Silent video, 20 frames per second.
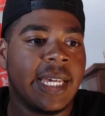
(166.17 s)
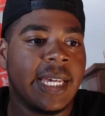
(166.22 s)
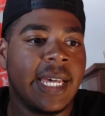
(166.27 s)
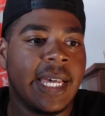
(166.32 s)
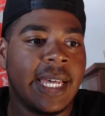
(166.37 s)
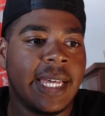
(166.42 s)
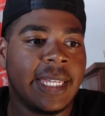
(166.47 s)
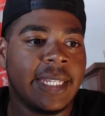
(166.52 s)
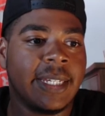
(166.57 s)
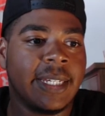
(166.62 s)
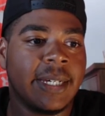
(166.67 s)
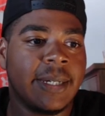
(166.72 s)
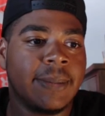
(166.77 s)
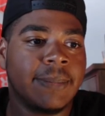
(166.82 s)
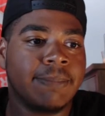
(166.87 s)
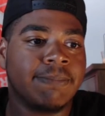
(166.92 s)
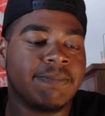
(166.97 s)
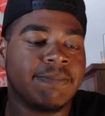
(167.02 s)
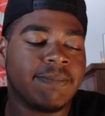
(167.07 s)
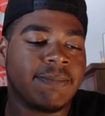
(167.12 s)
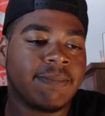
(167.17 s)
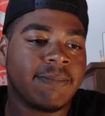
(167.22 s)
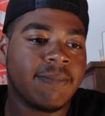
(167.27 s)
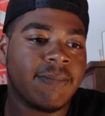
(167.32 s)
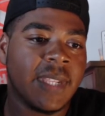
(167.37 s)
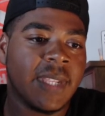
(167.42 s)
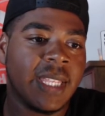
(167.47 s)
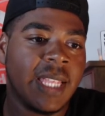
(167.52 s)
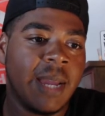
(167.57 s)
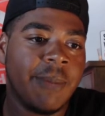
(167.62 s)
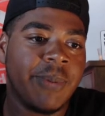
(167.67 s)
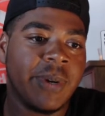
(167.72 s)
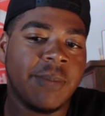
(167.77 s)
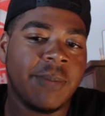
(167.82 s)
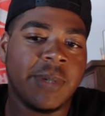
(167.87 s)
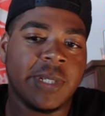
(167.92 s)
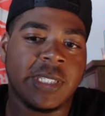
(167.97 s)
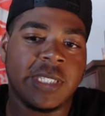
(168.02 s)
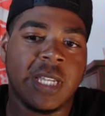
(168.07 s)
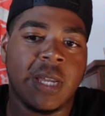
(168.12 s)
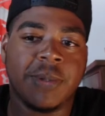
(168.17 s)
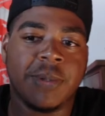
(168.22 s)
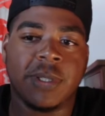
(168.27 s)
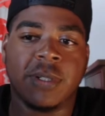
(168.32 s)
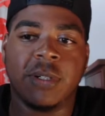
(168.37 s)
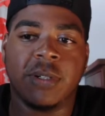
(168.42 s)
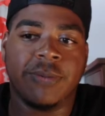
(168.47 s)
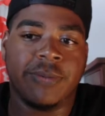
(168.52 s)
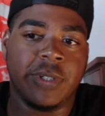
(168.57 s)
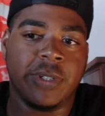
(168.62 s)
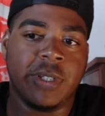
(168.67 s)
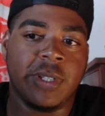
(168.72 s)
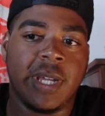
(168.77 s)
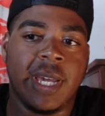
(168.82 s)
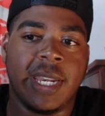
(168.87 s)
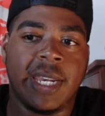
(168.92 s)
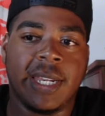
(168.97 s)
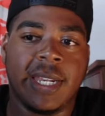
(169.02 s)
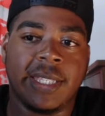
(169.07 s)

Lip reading: And that pretty much tops it off for United.